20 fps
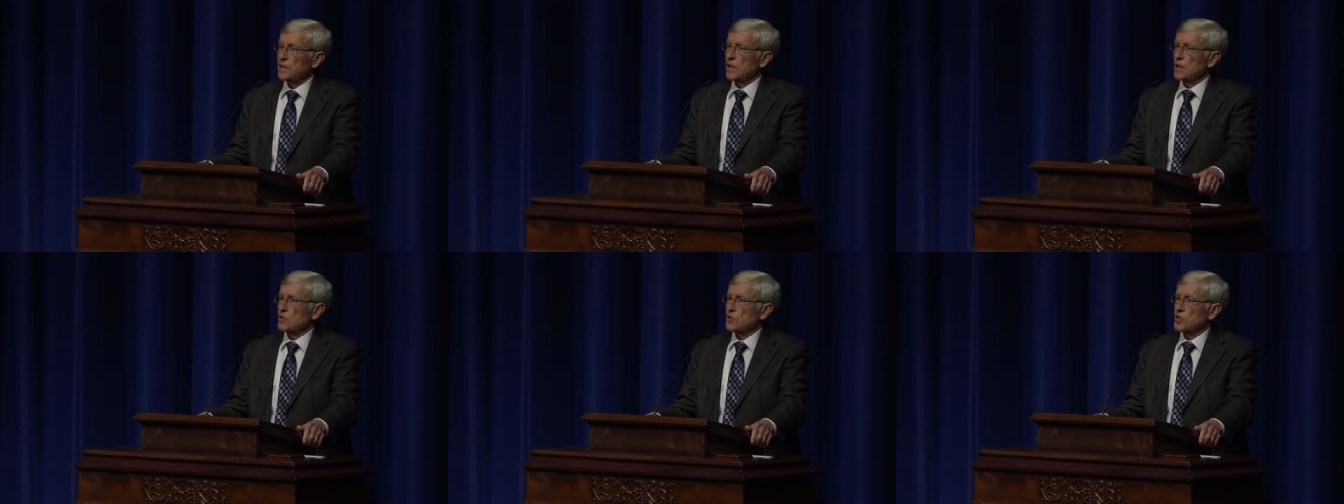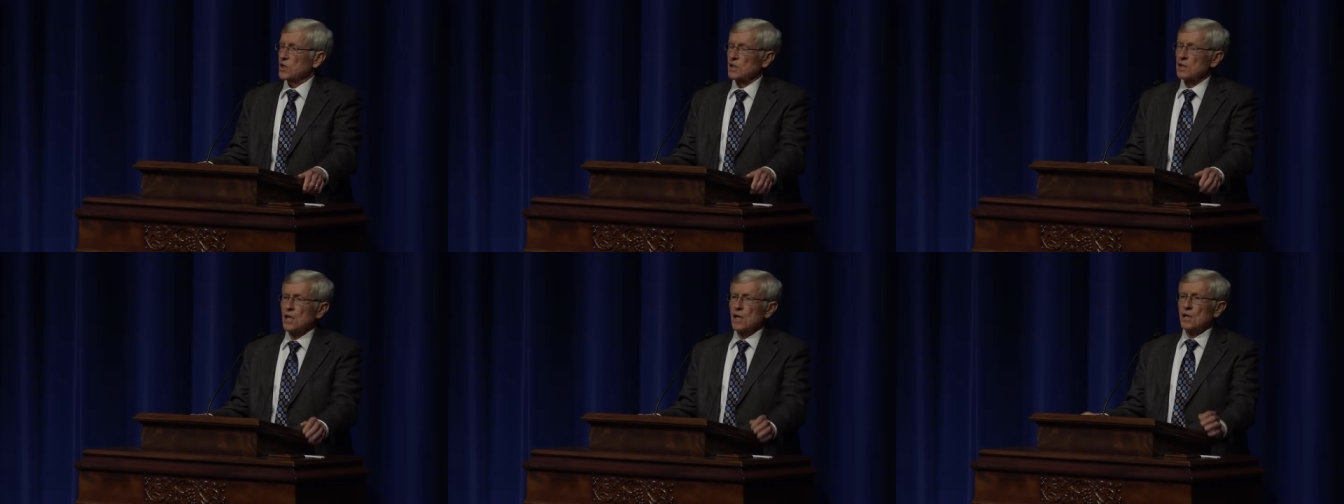
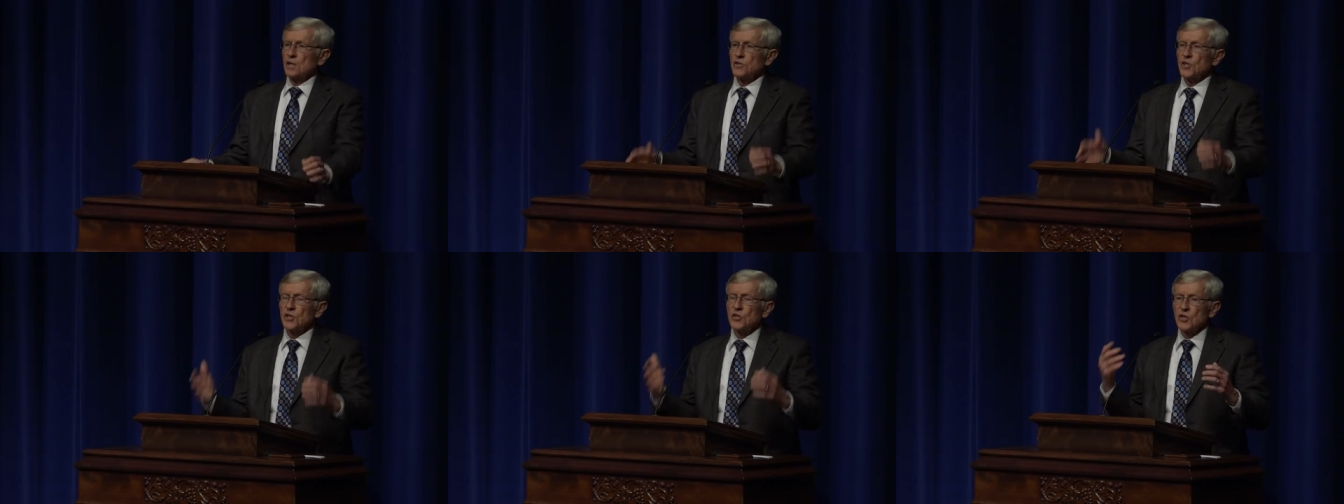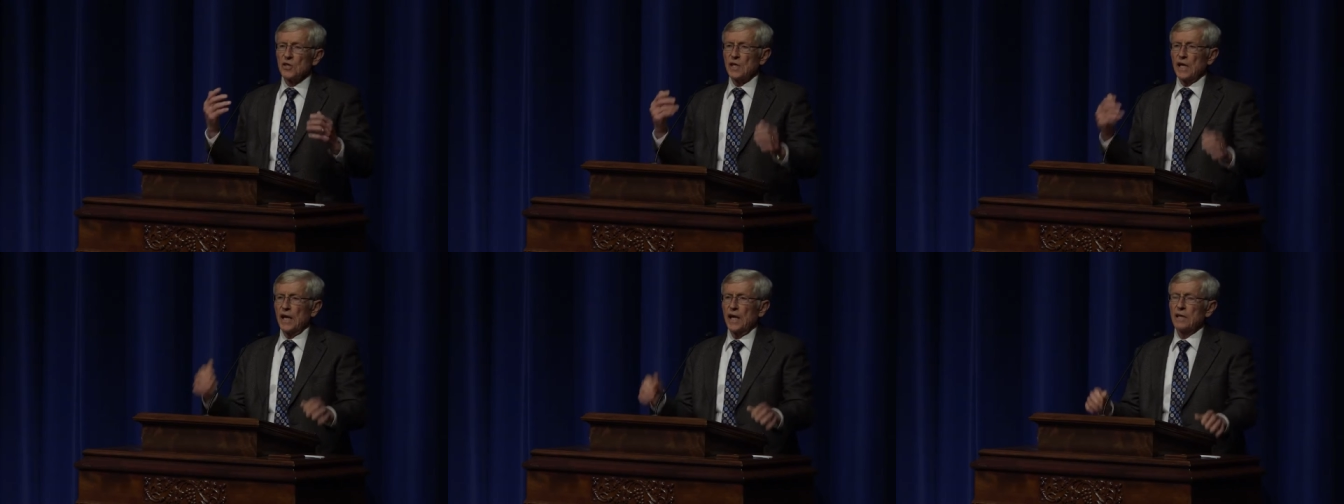There's a,
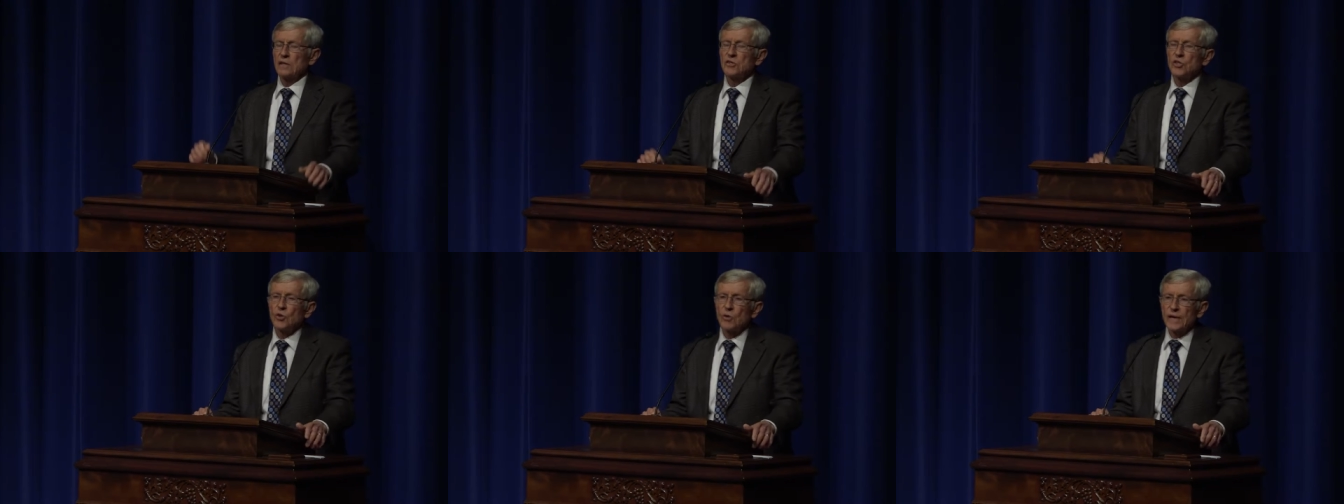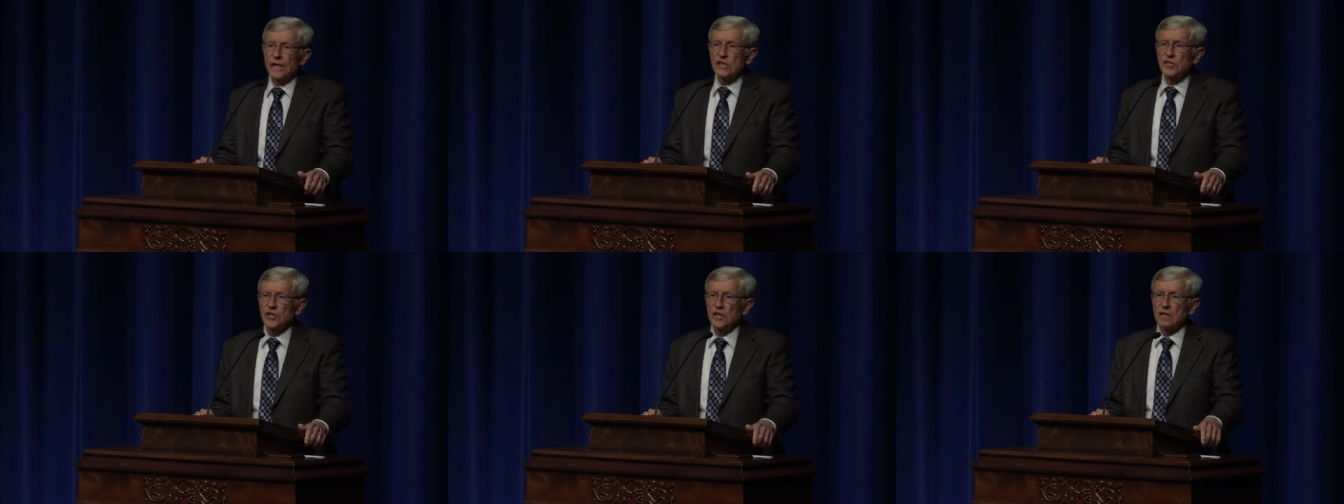just an
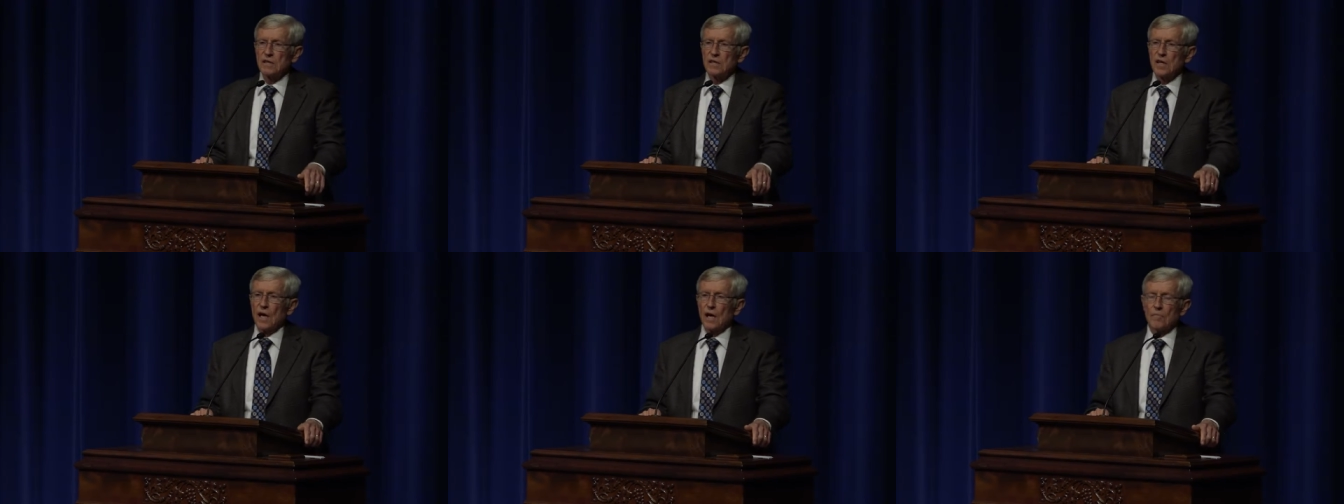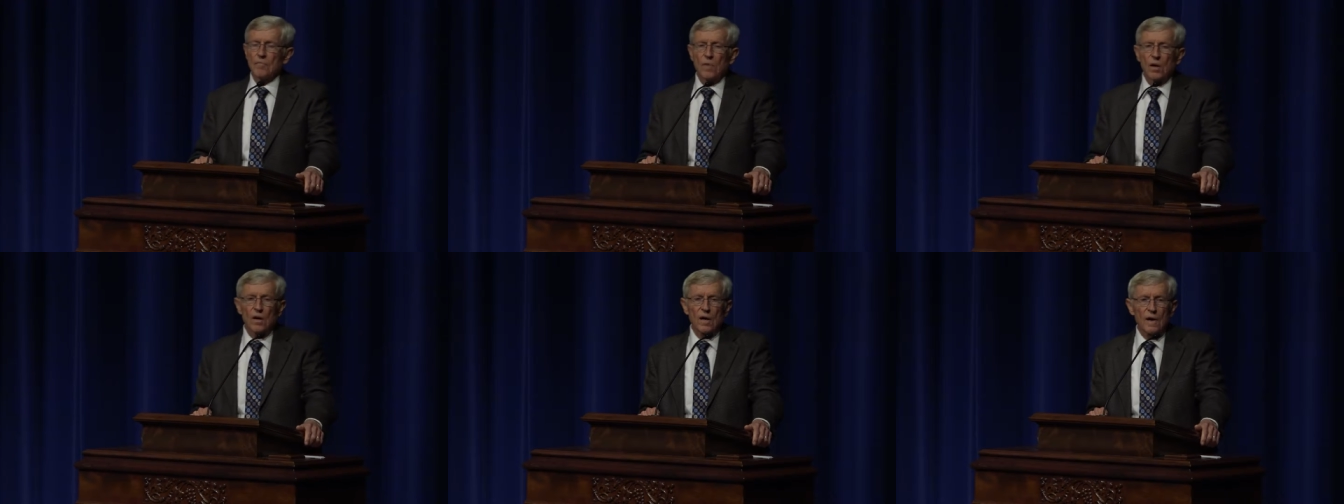increasing
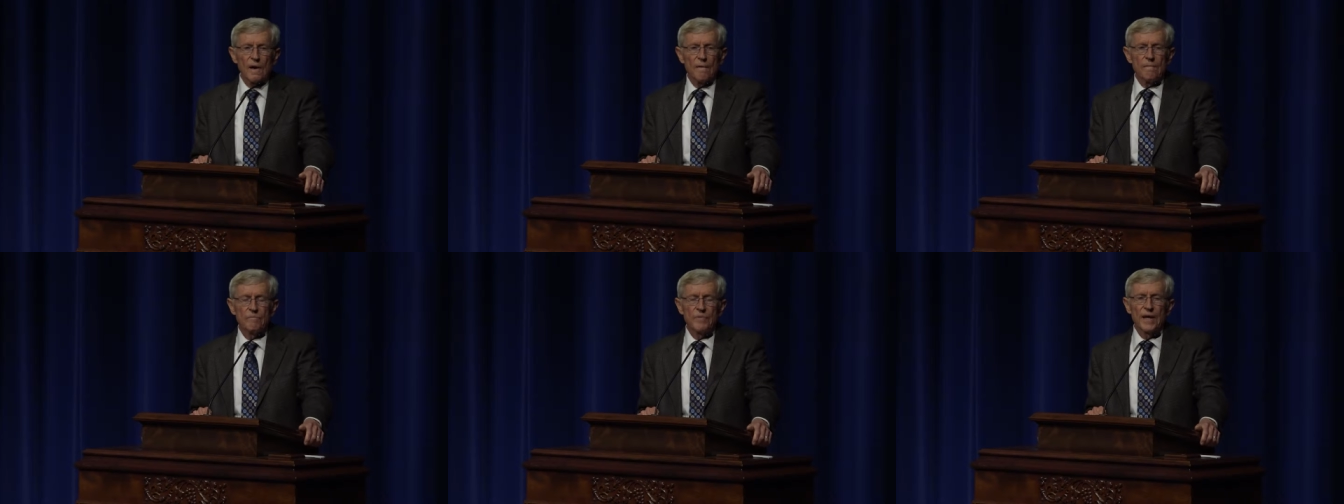number